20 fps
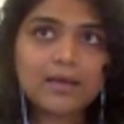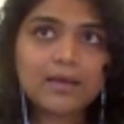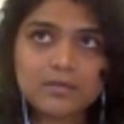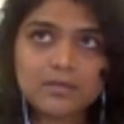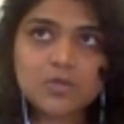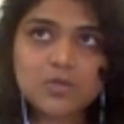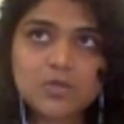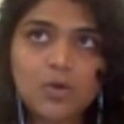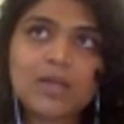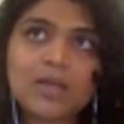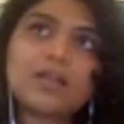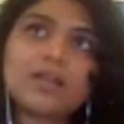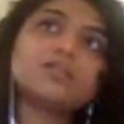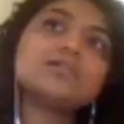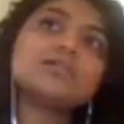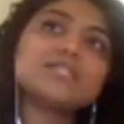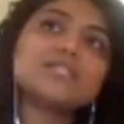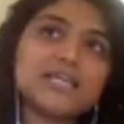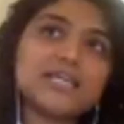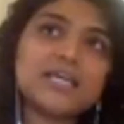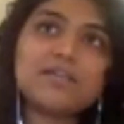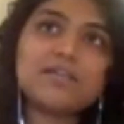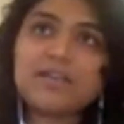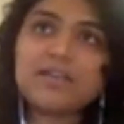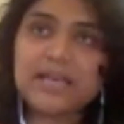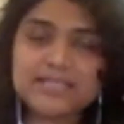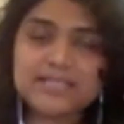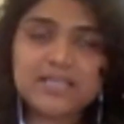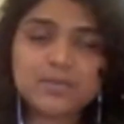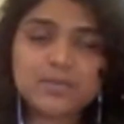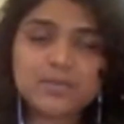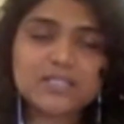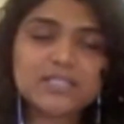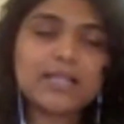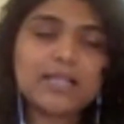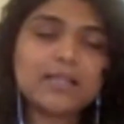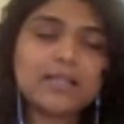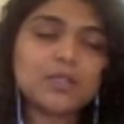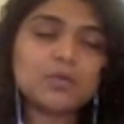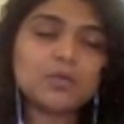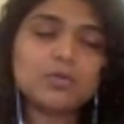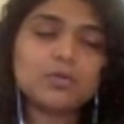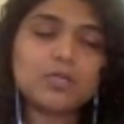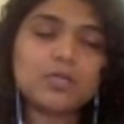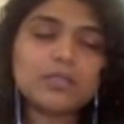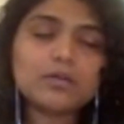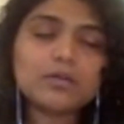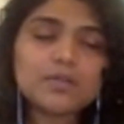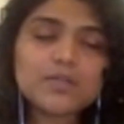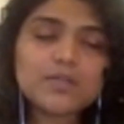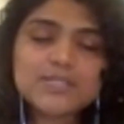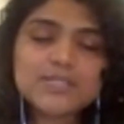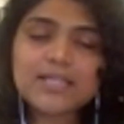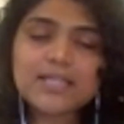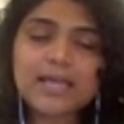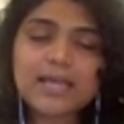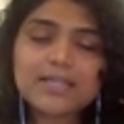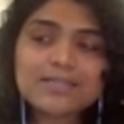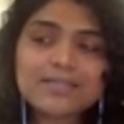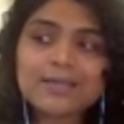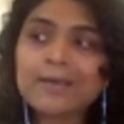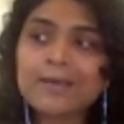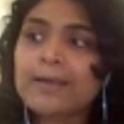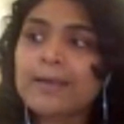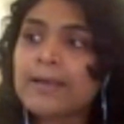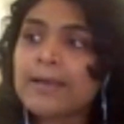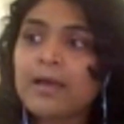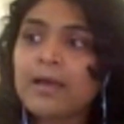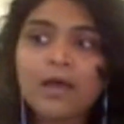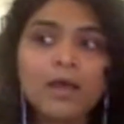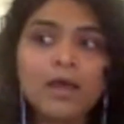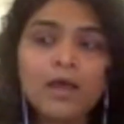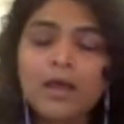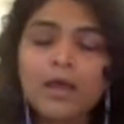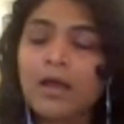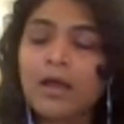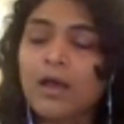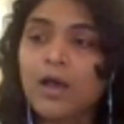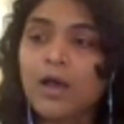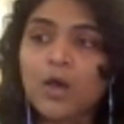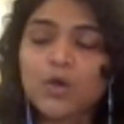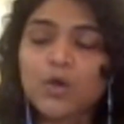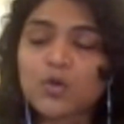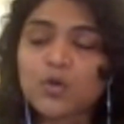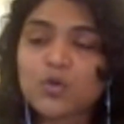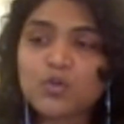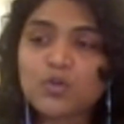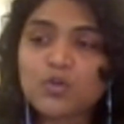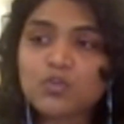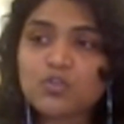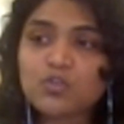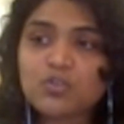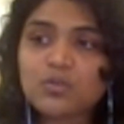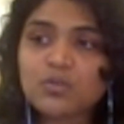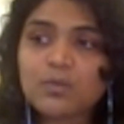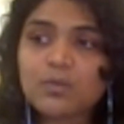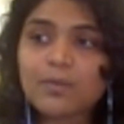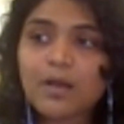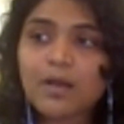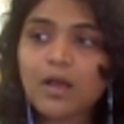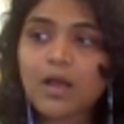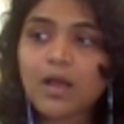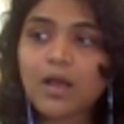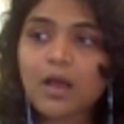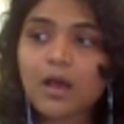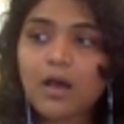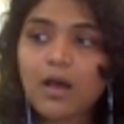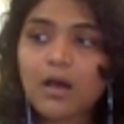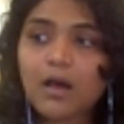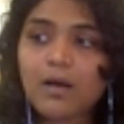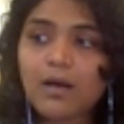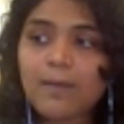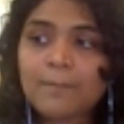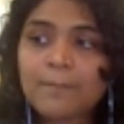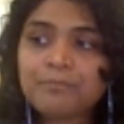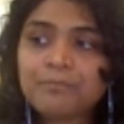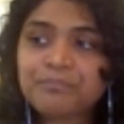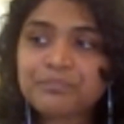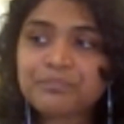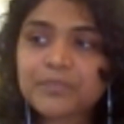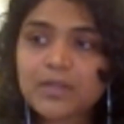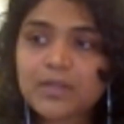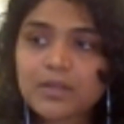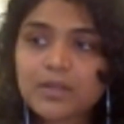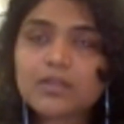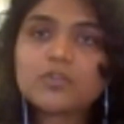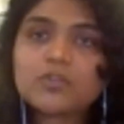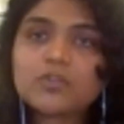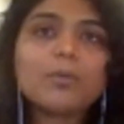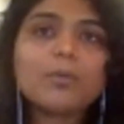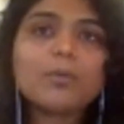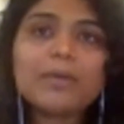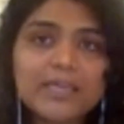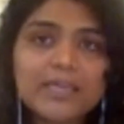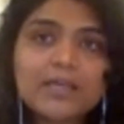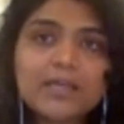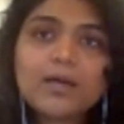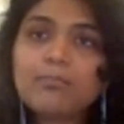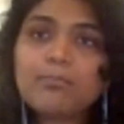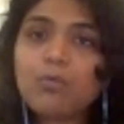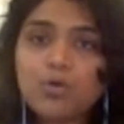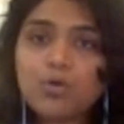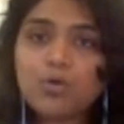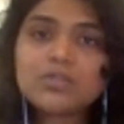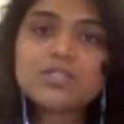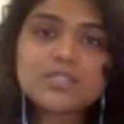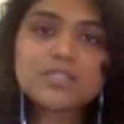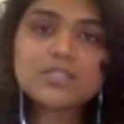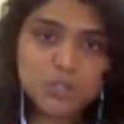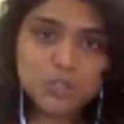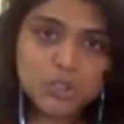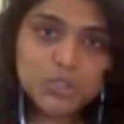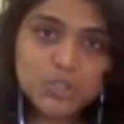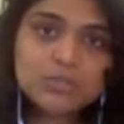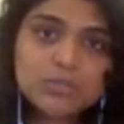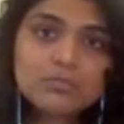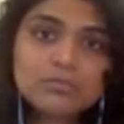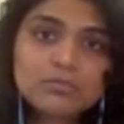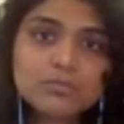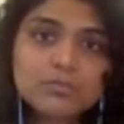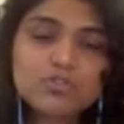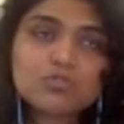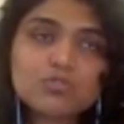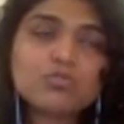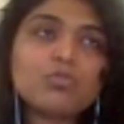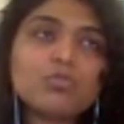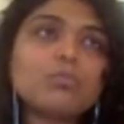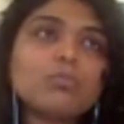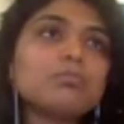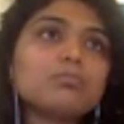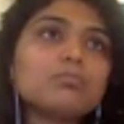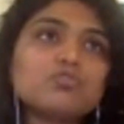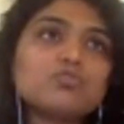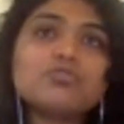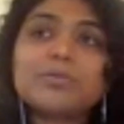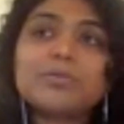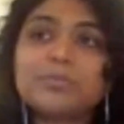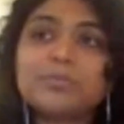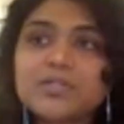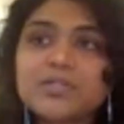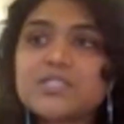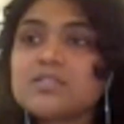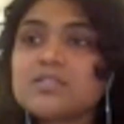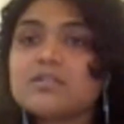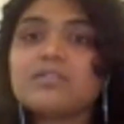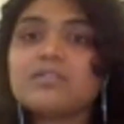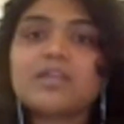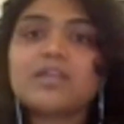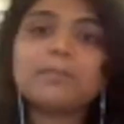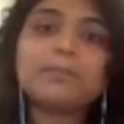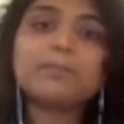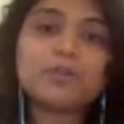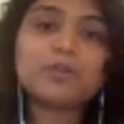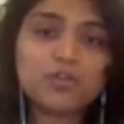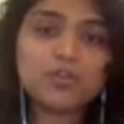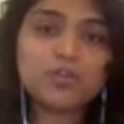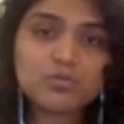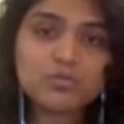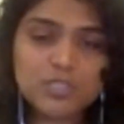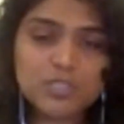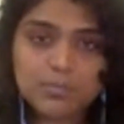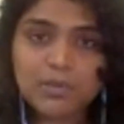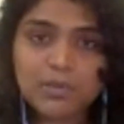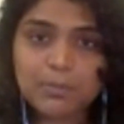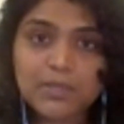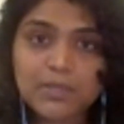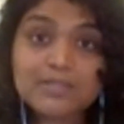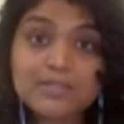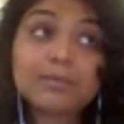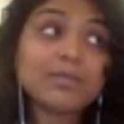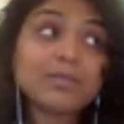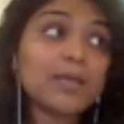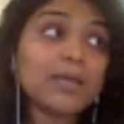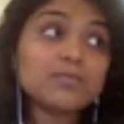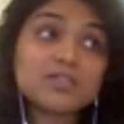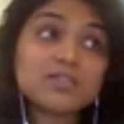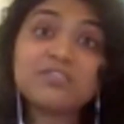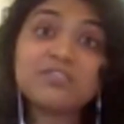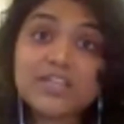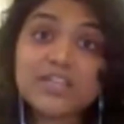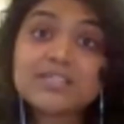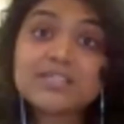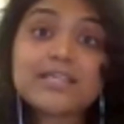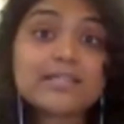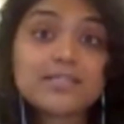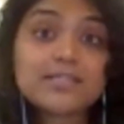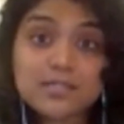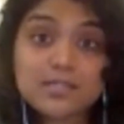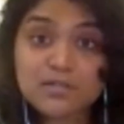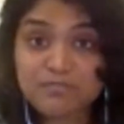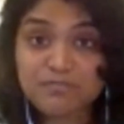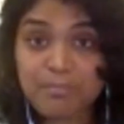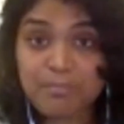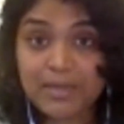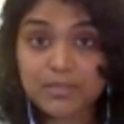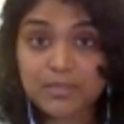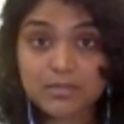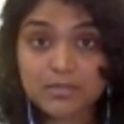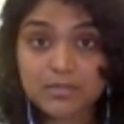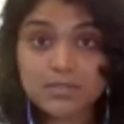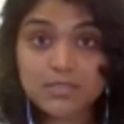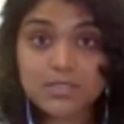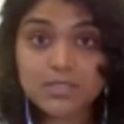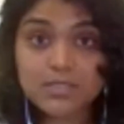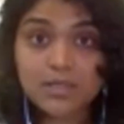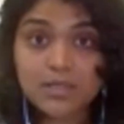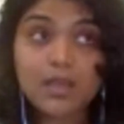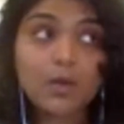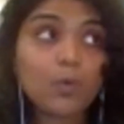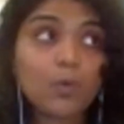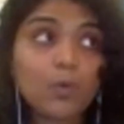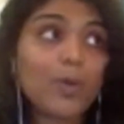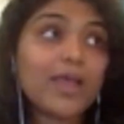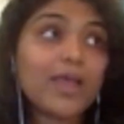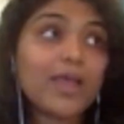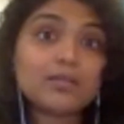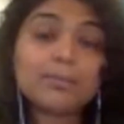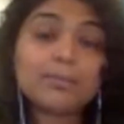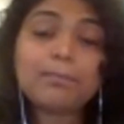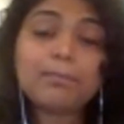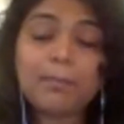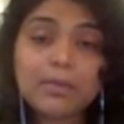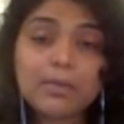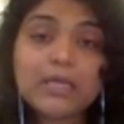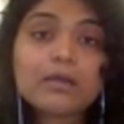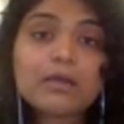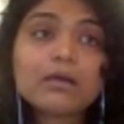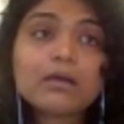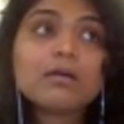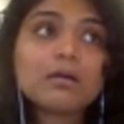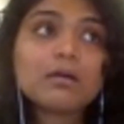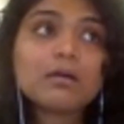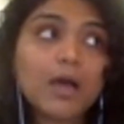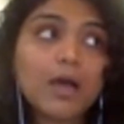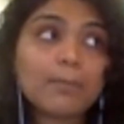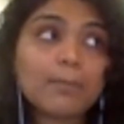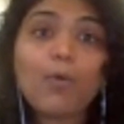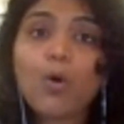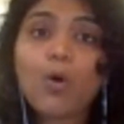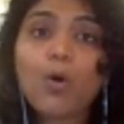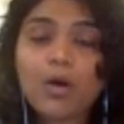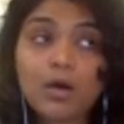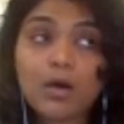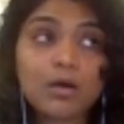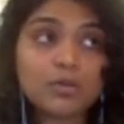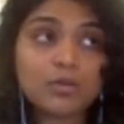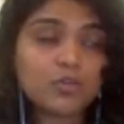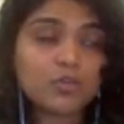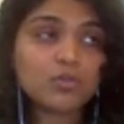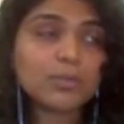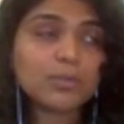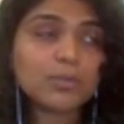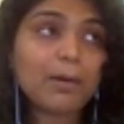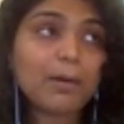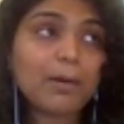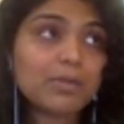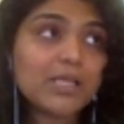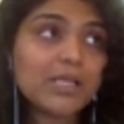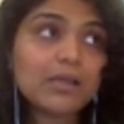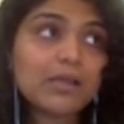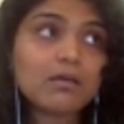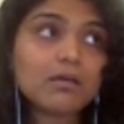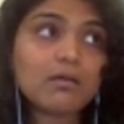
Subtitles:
so another takeaway, as I was telling you earlier, is that, you know, um, you're making a bold decision to represent a rape accused, maybe sometimes in very sensitive matters where the public, the public